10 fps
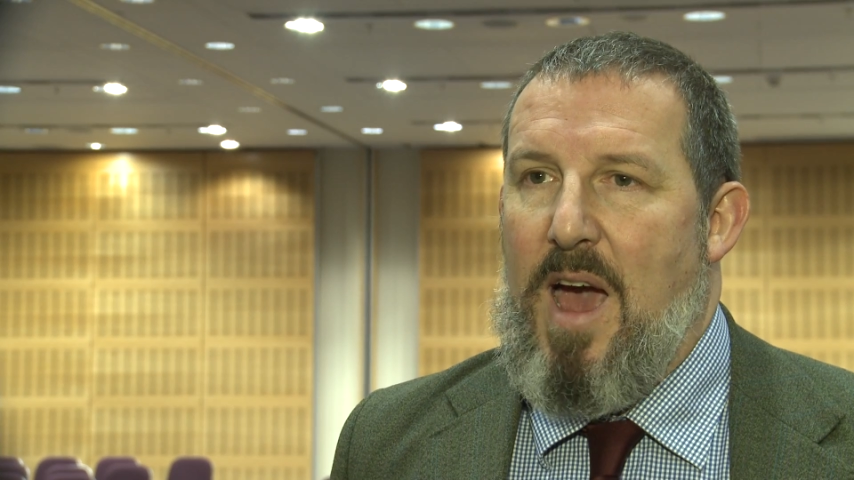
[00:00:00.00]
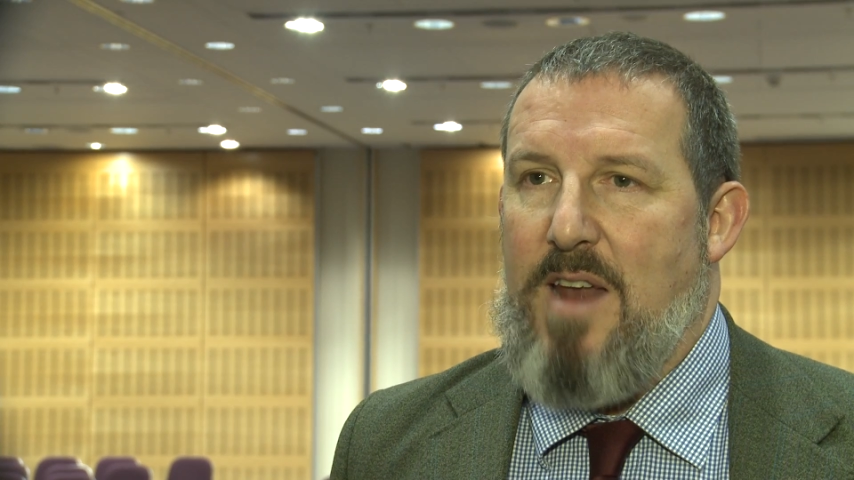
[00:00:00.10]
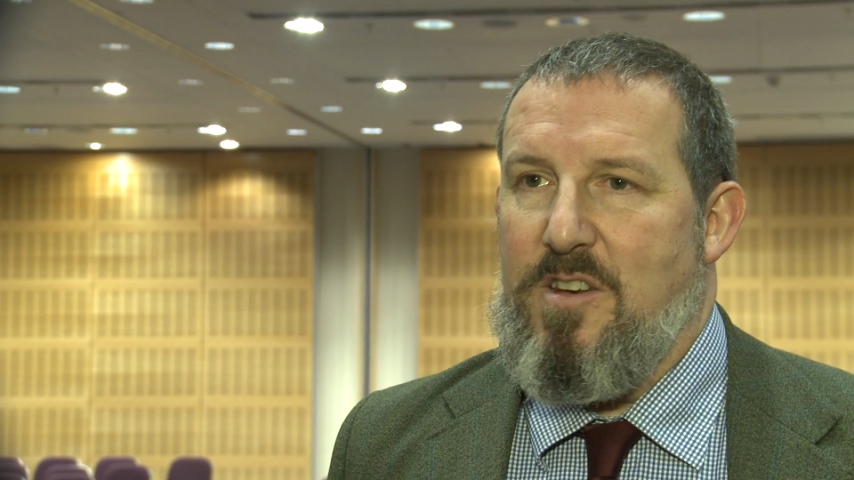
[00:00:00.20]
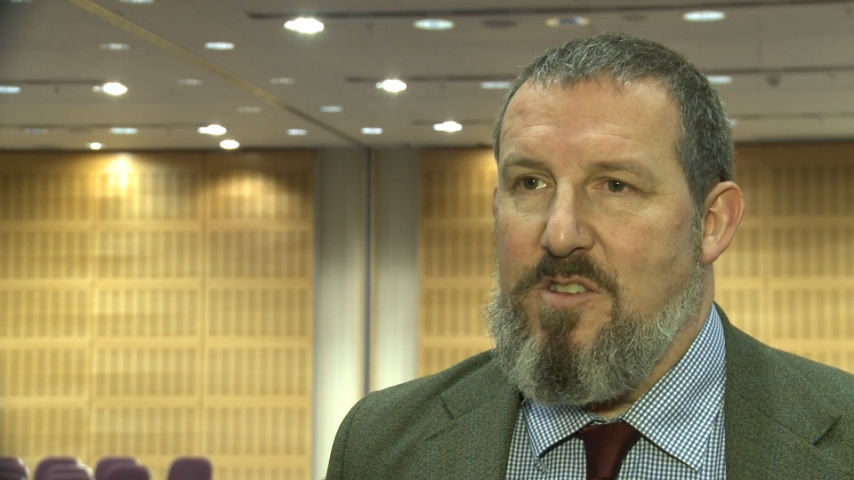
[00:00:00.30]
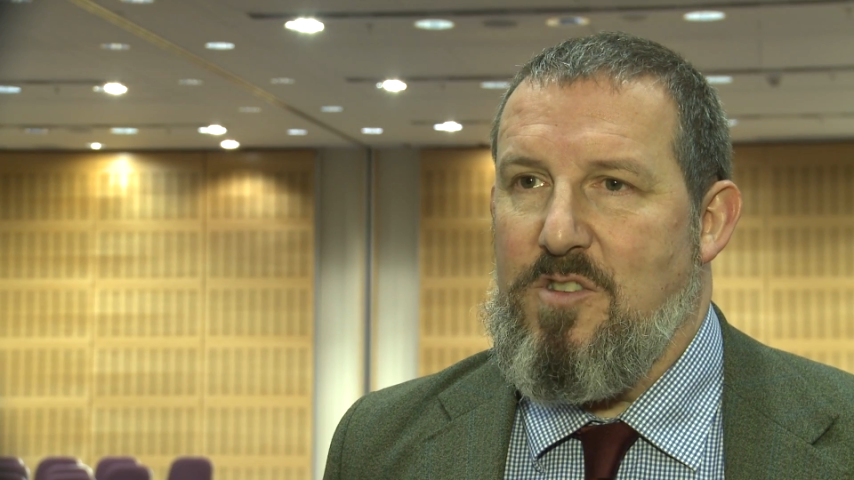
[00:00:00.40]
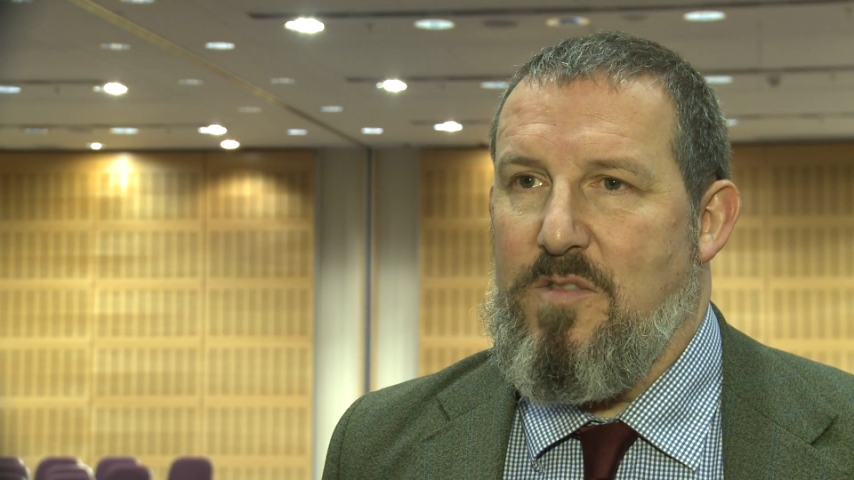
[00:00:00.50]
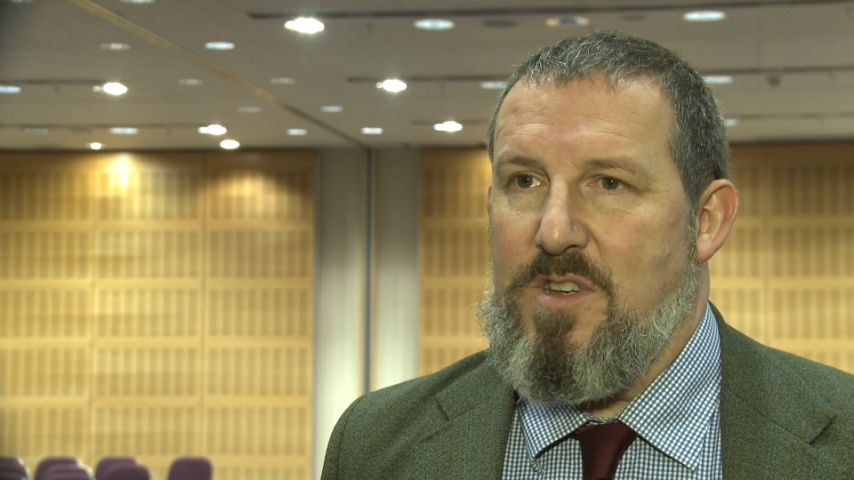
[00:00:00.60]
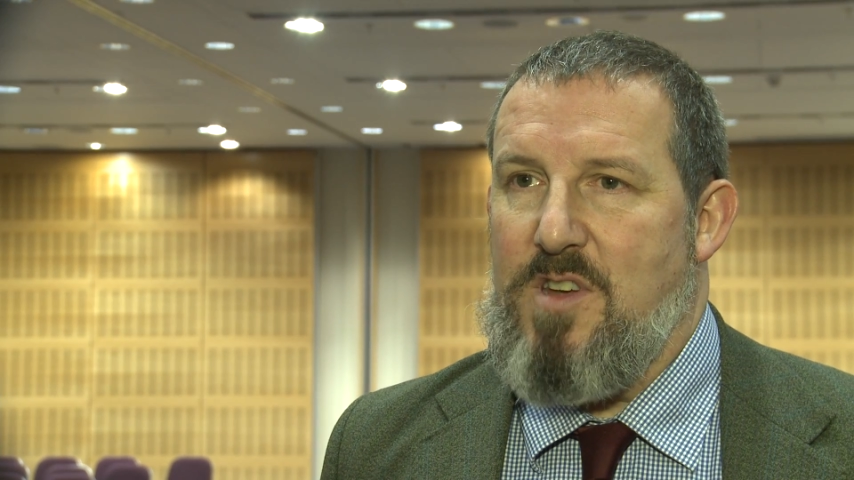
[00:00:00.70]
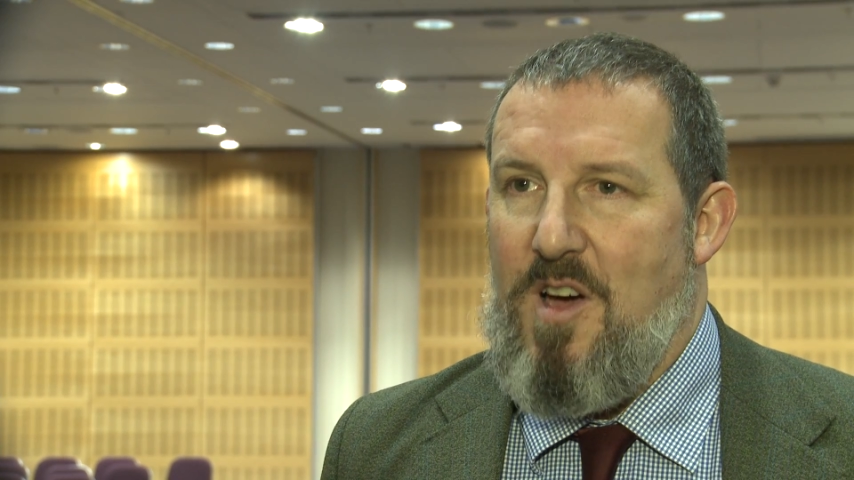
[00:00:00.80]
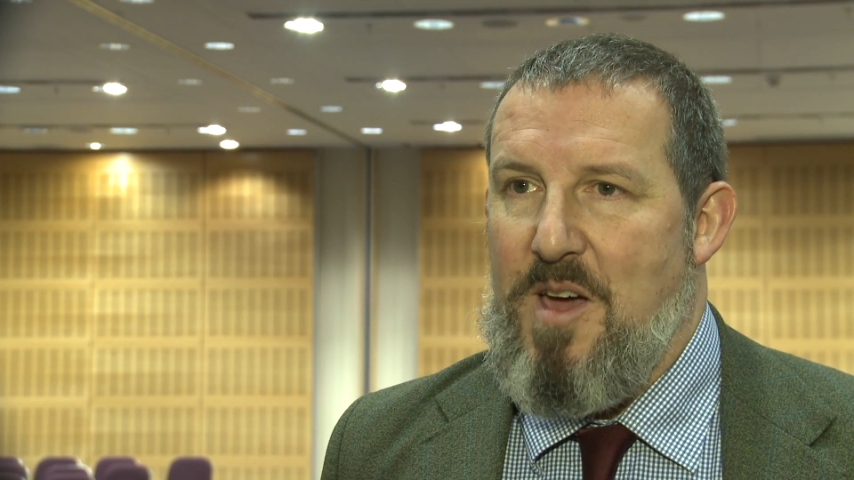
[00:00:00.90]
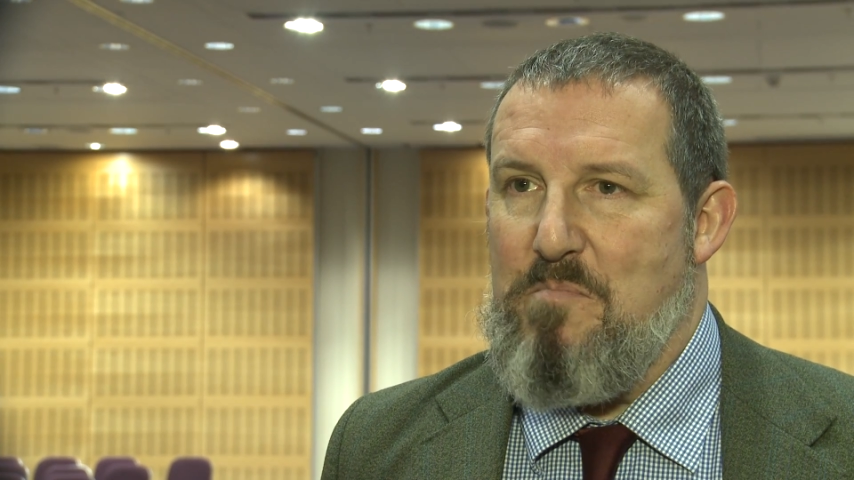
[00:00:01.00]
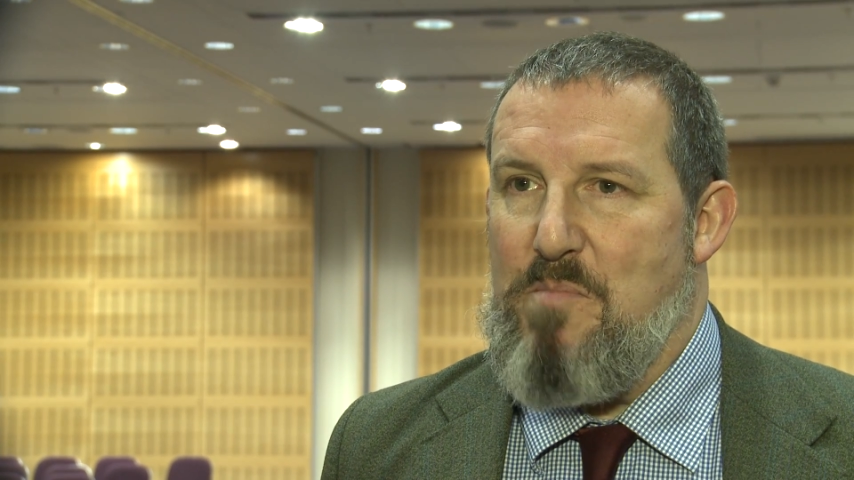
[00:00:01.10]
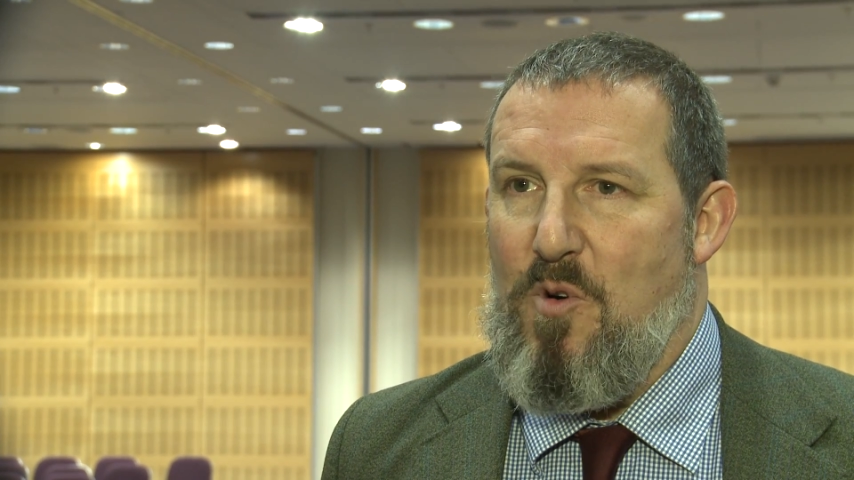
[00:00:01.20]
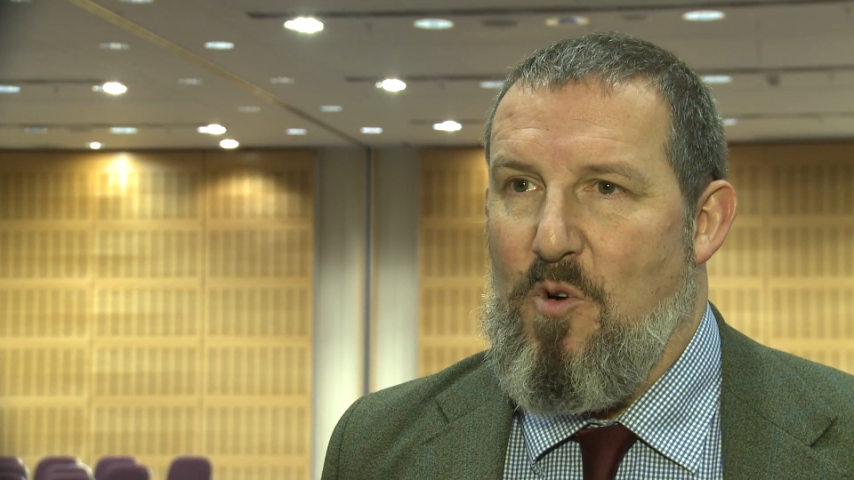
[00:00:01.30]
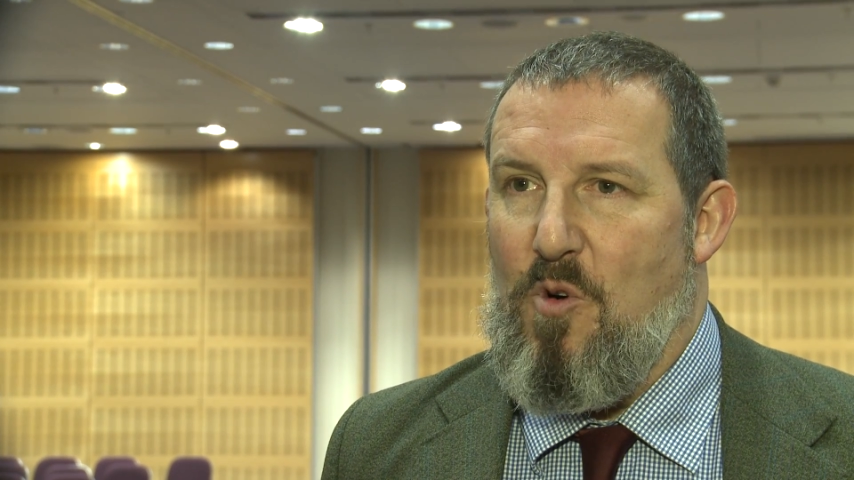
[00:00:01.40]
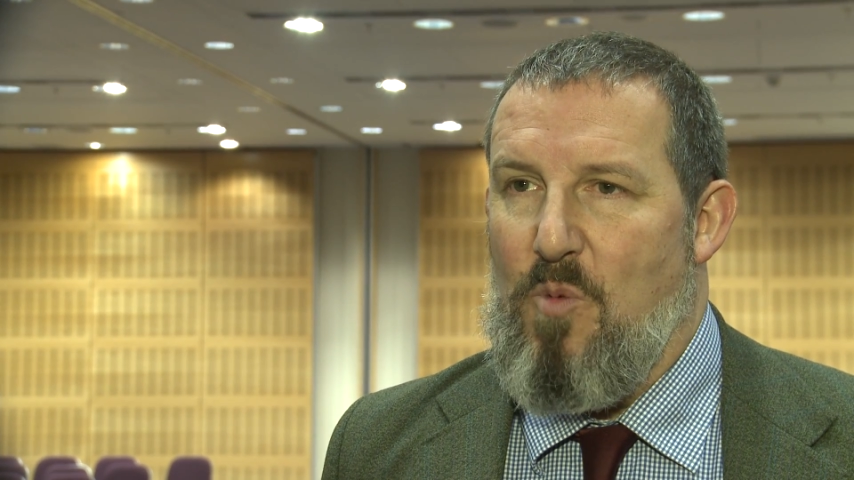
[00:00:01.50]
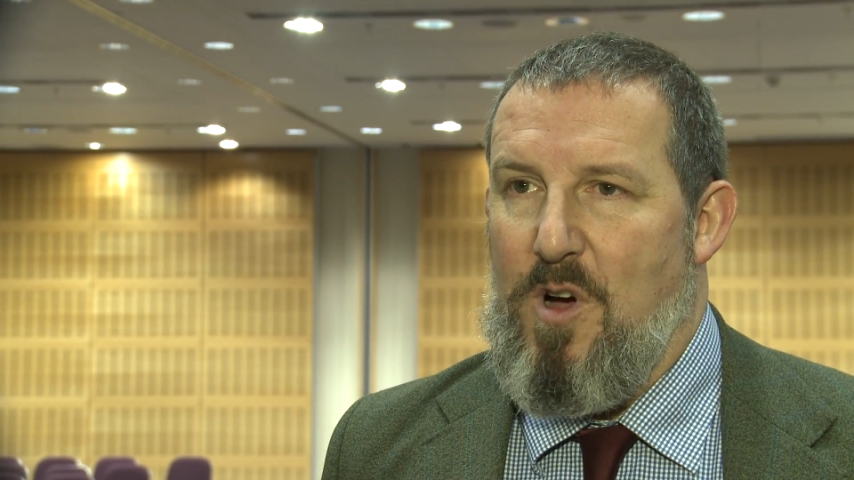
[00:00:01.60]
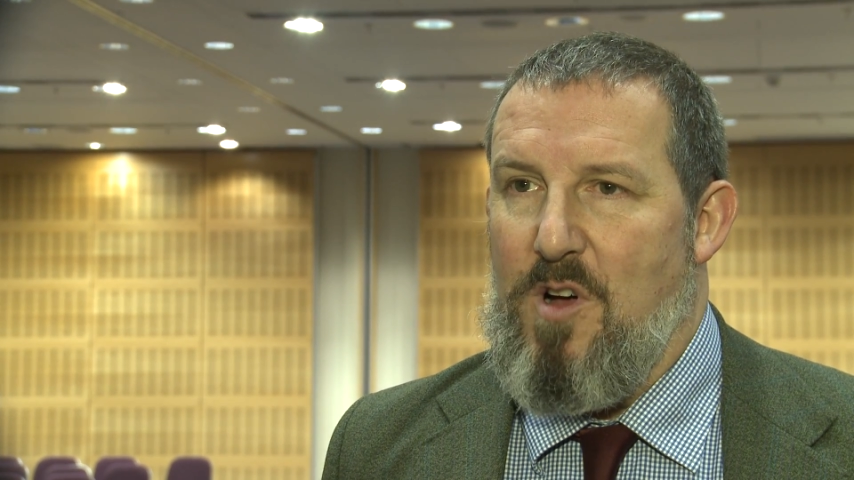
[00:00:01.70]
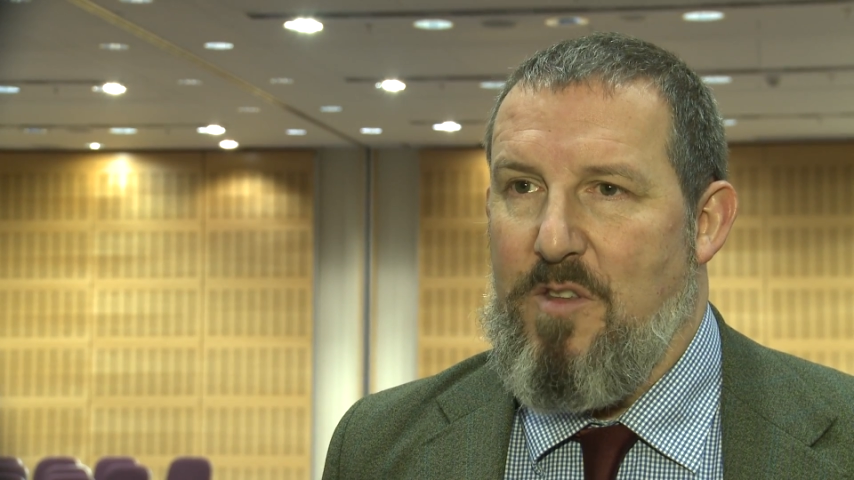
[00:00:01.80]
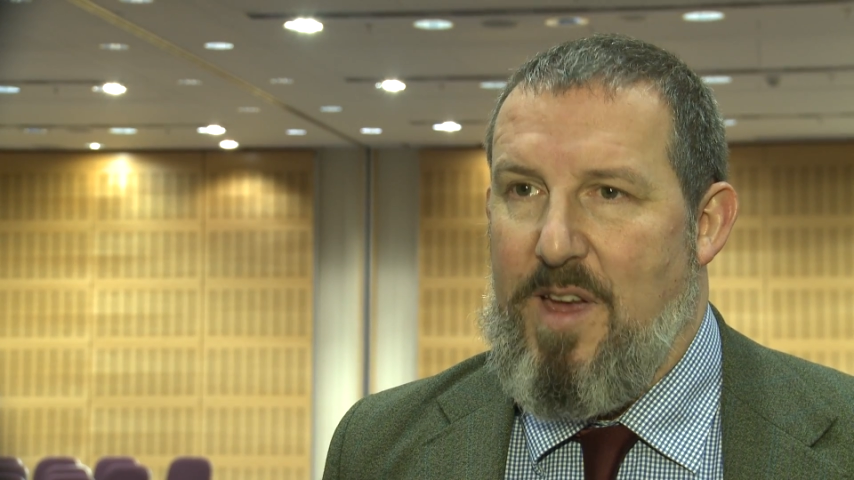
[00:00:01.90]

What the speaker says: and in a sort of a time-poor world,